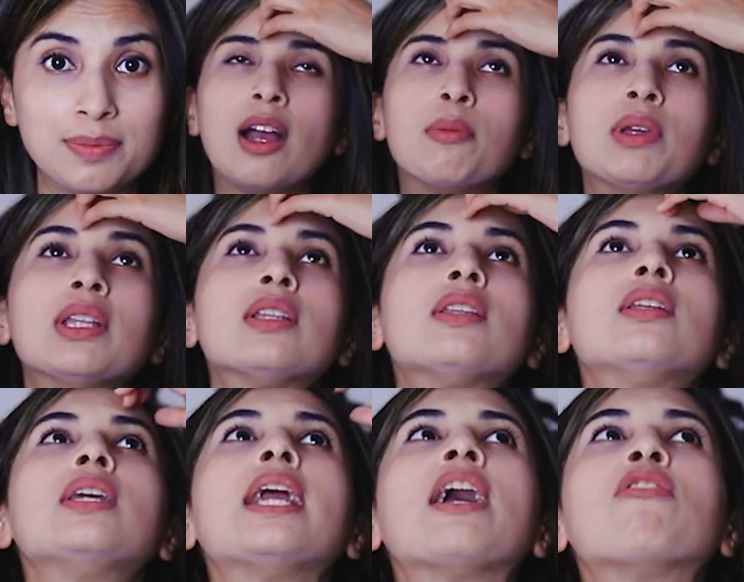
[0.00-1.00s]
I mean,
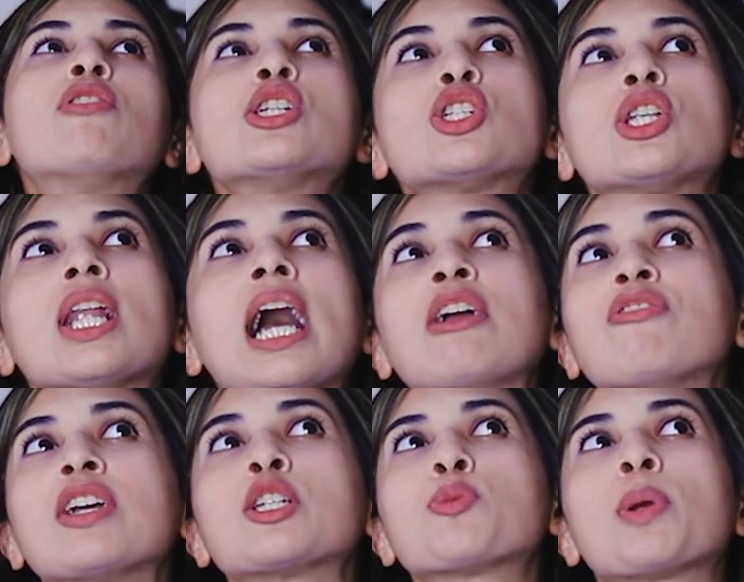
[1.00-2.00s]
the average life
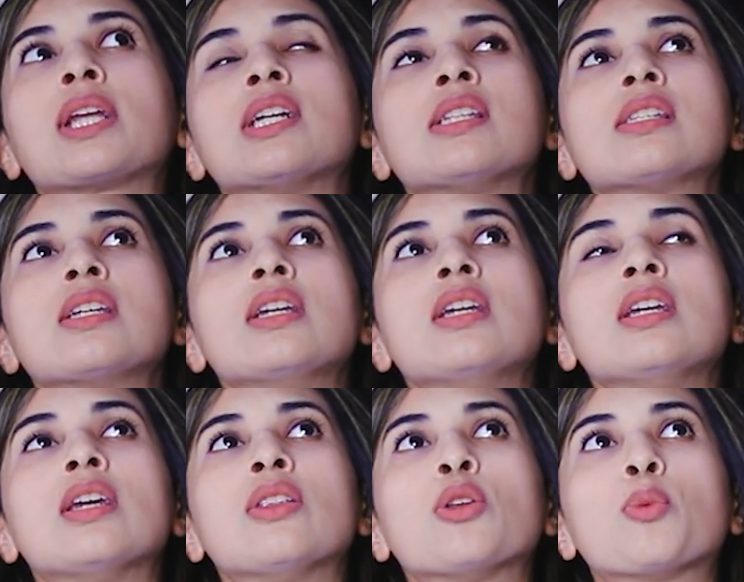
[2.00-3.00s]
expectancy
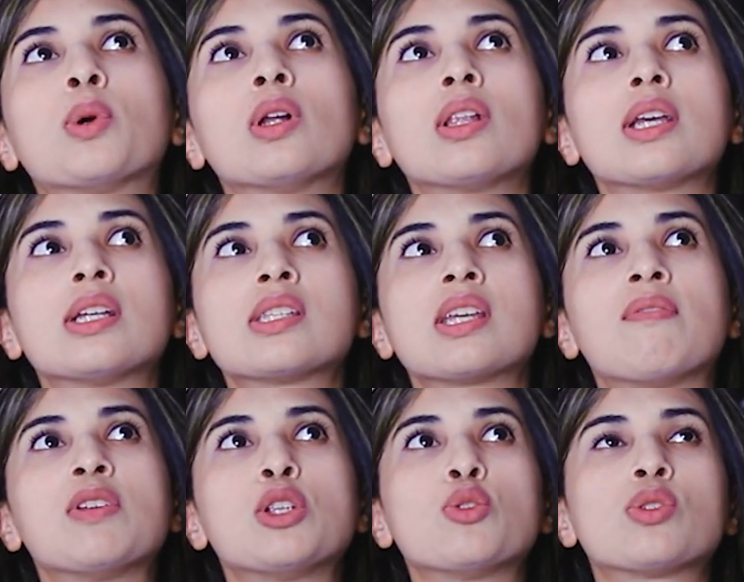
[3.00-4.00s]
in the world is
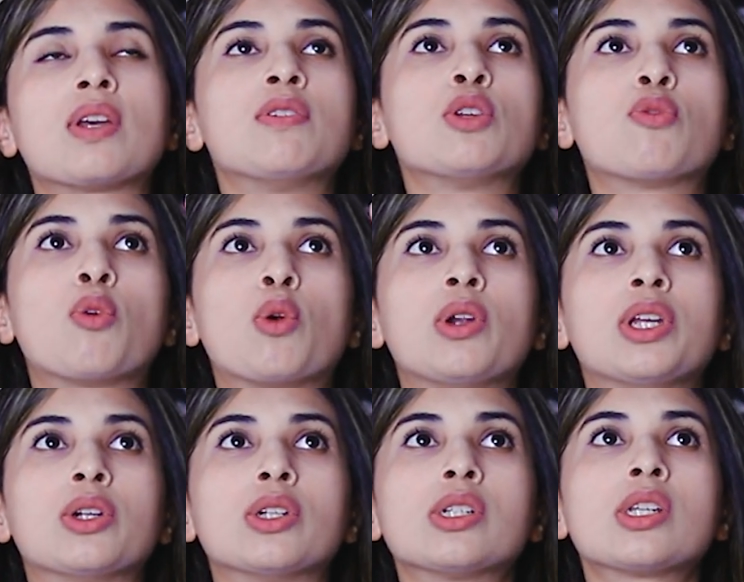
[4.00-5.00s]
70 to 74
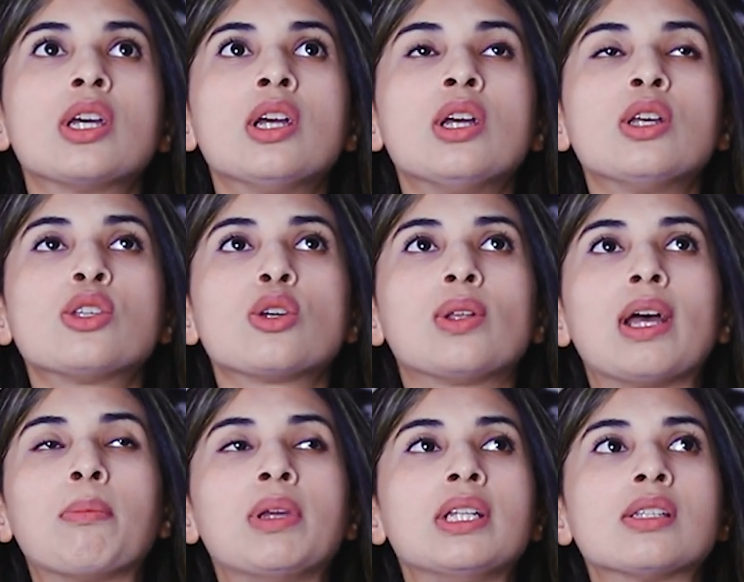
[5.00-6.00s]
years, so
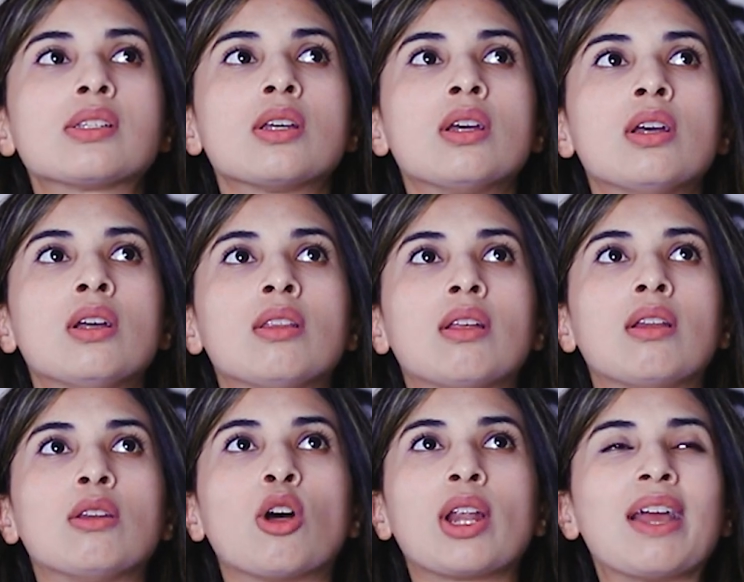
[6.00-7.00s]
that means
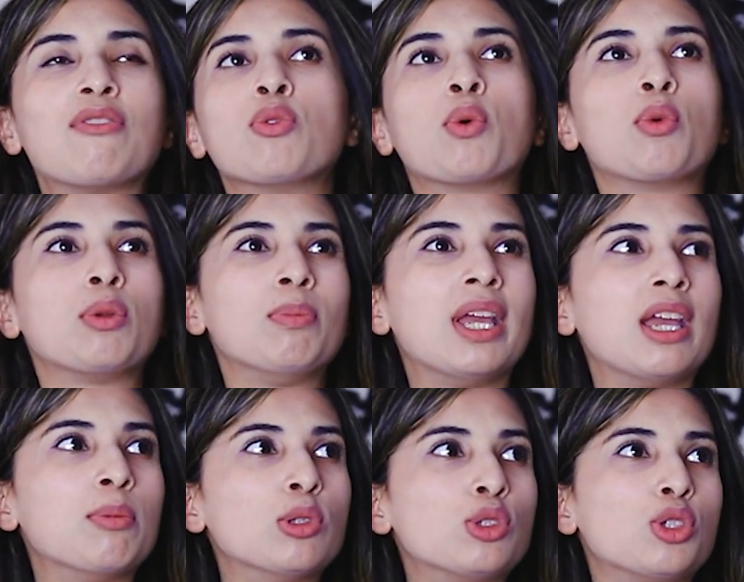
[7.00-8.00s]
that not everyone would be
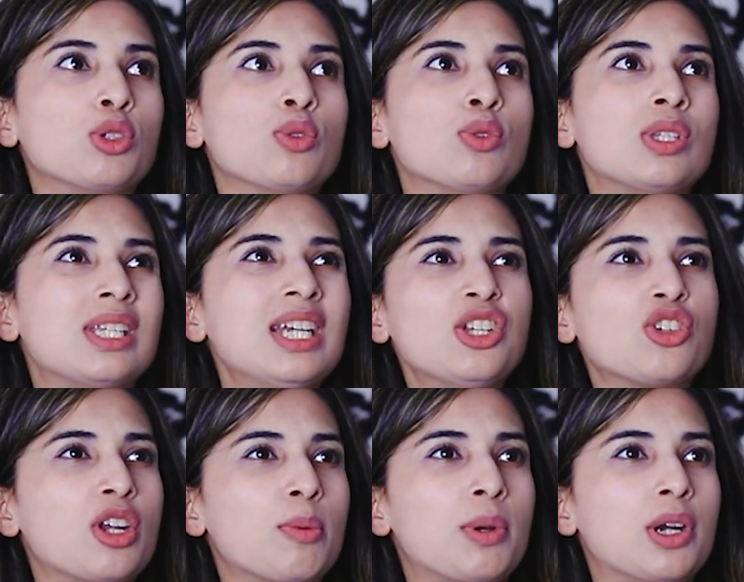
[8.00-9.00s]
able to see
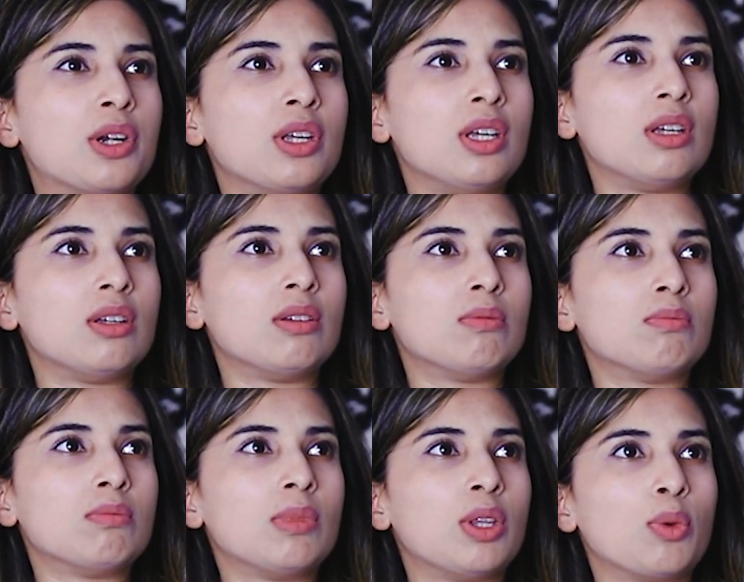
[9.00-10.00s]
gender parity
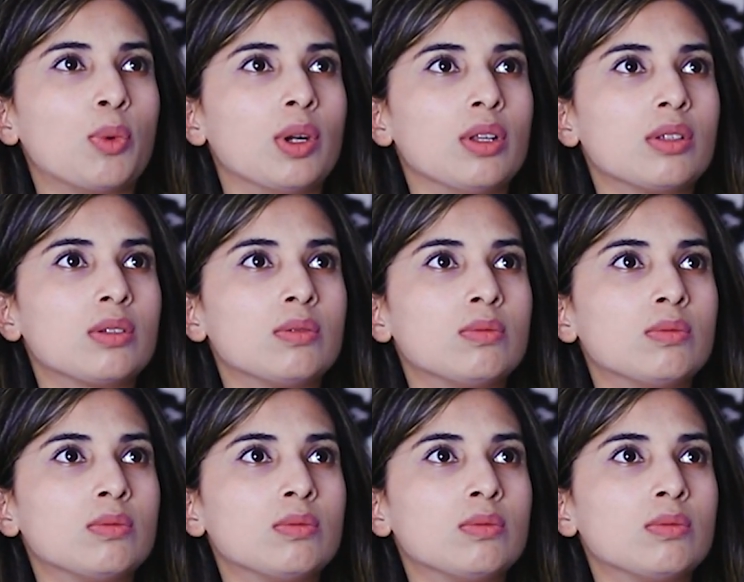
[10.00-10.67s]
in the world.